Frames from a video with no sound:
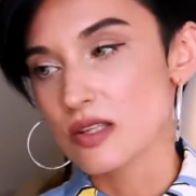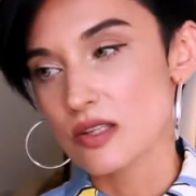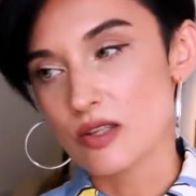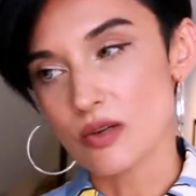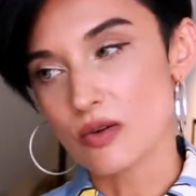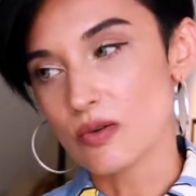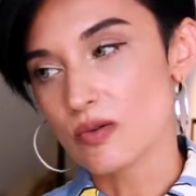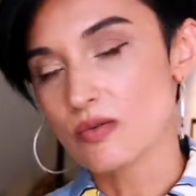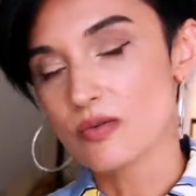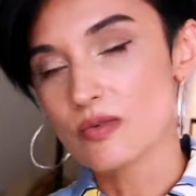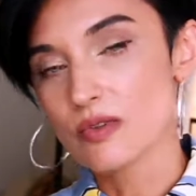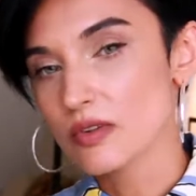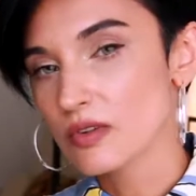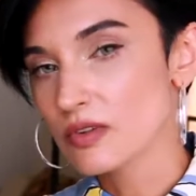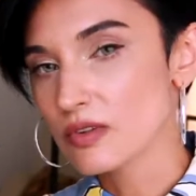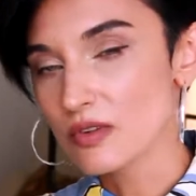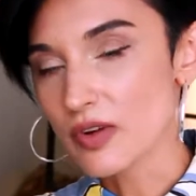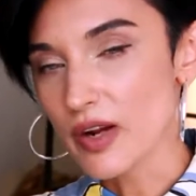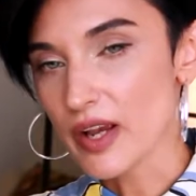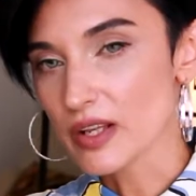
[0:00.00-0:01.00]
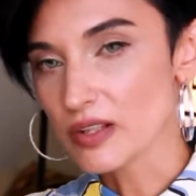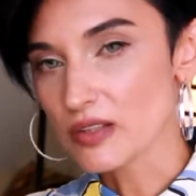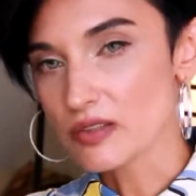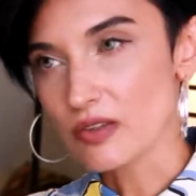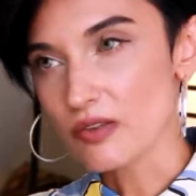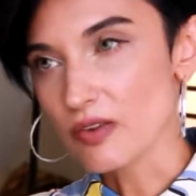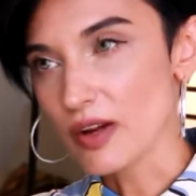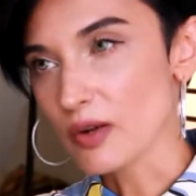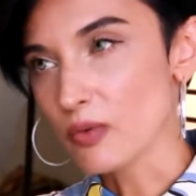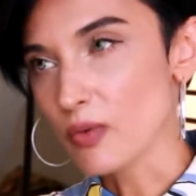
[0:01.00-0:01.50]
So
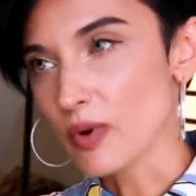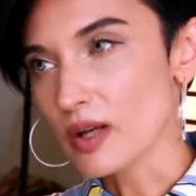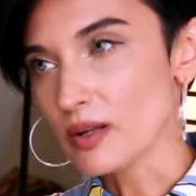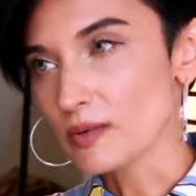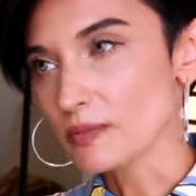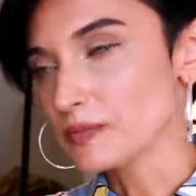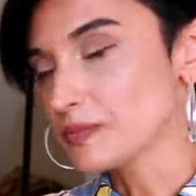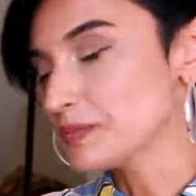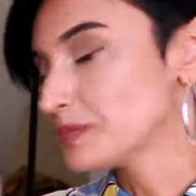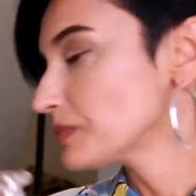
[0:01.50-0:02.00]
great one.